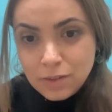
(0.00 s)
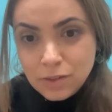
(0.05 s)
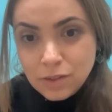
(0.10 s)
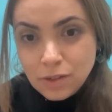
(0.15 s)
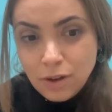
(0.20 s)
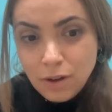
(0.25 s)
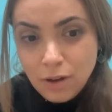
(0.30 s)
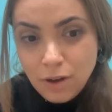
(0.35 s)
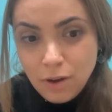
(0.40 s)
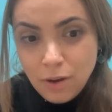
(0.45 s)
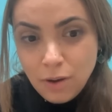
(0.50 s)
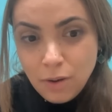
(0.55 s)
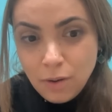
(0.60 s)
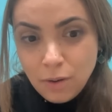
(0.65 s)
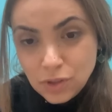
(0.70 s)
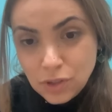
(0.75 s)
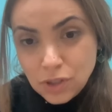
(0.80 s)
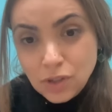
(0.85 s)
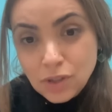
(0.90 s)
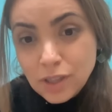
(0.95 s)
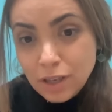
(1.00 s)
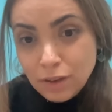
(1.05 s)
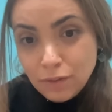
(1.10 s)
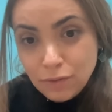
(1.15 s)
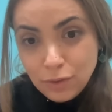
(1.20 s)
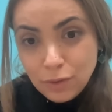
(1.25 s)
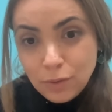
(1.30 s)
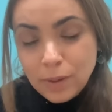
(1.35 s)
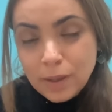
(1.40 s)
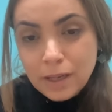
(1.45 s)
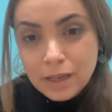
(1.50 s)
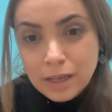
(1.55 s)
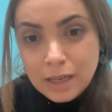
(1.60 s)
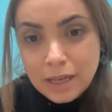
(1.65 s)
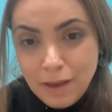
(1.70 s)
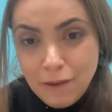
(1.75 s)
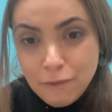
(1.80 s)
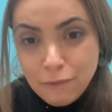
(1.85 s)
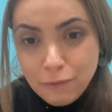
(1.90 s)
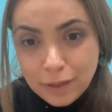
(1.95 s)
So just to give you a
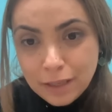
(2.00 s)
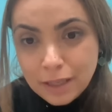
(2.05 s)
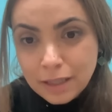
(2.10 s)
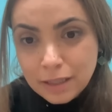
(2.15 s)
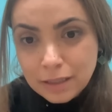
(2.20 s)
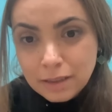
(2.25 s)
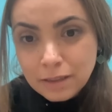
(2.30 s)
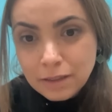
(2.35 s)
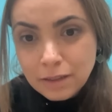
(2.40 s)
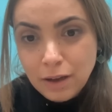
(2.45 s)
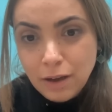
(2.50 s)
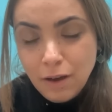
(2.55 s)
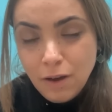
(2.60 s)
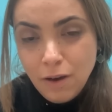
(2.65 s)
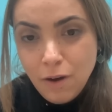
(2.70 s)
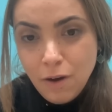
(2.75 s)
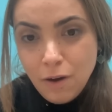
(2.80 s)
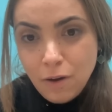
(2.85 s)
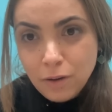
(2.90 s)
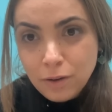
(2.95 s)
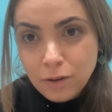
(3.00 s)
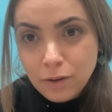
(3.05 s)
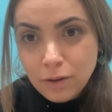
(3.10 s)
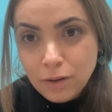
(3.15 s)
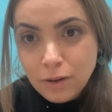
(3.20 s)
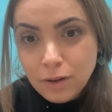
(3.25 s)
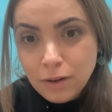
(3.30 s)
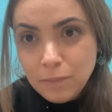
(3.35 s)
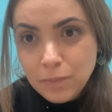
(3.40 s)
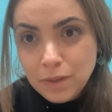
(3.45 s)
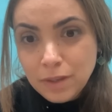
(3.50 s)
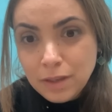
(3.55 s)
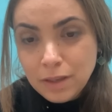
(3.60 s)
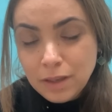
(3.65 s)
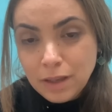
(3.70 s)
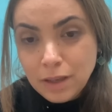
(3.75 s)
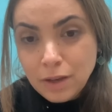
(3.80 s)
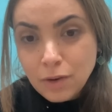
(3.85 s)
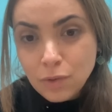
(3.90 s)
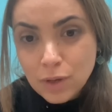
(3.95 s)
feel on
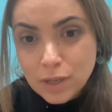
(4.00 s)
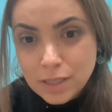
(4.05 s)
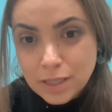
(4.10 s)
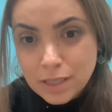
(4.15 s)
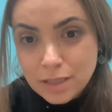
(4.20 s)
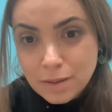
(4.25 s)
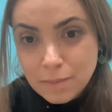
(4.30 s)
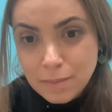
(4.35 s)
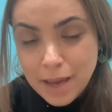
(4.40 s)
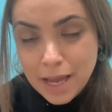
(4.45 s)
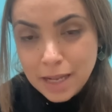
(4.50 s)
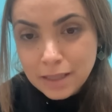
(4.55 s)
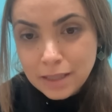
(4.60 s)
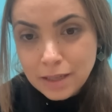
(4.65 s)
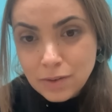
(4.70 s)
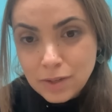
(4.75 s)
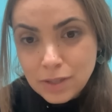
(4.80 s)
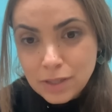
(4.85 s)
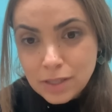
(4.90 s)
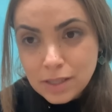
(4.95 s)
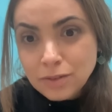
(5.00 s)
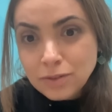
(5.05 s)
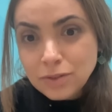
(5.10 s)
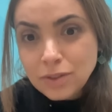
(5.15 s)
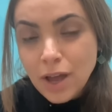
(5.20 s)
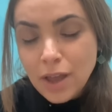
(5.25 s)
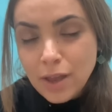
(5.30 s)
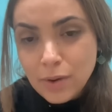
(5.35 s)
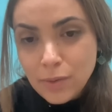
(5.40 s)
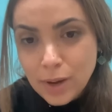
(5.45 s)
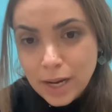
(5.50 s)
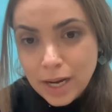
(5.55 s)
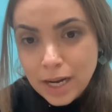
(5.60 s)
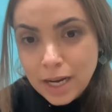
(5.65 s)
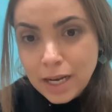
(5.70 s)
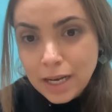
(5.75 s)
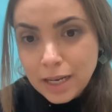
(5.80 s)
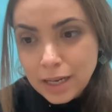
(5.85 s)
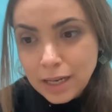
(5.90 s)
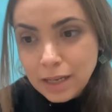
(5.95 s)
the increasing demand that is
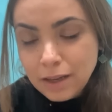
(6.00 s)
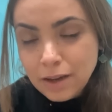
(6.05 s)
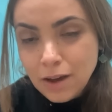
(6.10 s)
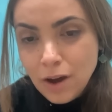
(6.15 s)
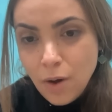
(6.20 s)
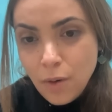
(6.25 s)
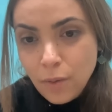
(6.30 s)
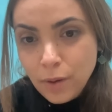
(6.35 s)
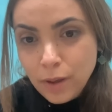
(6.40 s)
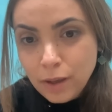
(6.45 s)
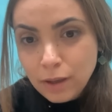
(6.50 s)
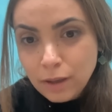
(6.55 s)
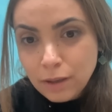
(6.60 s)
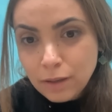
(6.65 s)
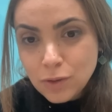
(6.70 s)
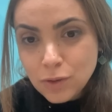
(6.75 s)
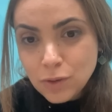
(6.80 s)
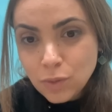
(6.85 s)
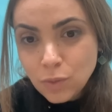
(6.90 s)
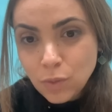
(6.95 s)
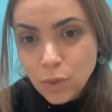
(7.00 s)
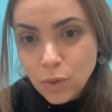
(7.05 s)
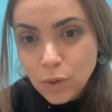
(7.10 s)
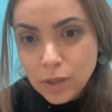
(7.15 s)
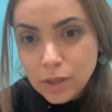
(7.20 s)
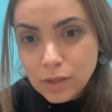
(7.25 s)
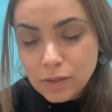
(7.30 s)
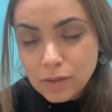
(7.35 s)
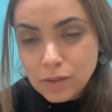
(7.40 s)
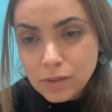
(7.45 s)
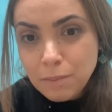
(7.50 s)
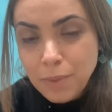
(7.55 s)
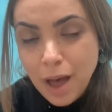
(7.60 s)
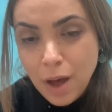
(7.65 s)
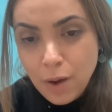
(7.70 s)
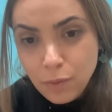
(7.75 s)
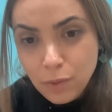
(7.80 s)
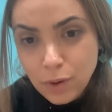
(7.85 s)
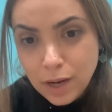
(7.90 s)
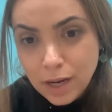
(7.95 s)
directly going towards
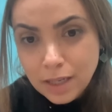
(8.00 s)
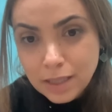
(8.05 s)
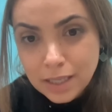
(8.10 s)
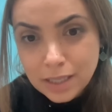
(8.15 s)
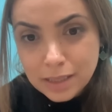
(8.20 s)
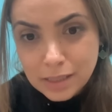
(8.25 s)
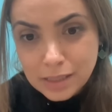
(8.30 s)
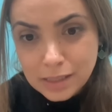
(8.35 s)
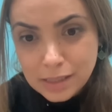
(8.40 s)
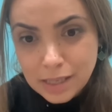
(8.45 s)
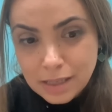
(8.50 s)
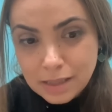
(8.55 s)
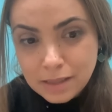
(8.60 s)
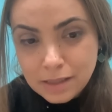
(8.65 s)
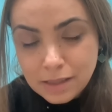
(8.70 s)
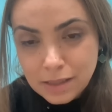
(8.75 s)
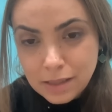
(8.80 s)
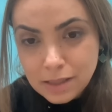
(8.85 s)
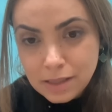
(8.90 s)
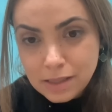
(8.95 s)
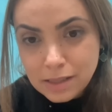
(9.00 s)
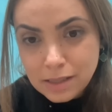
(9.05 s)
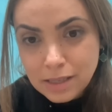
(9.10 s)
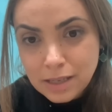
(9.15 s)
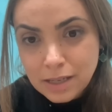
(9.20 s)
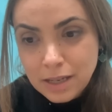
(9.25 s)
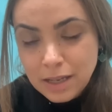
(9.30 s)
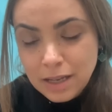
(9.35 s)
powering data centers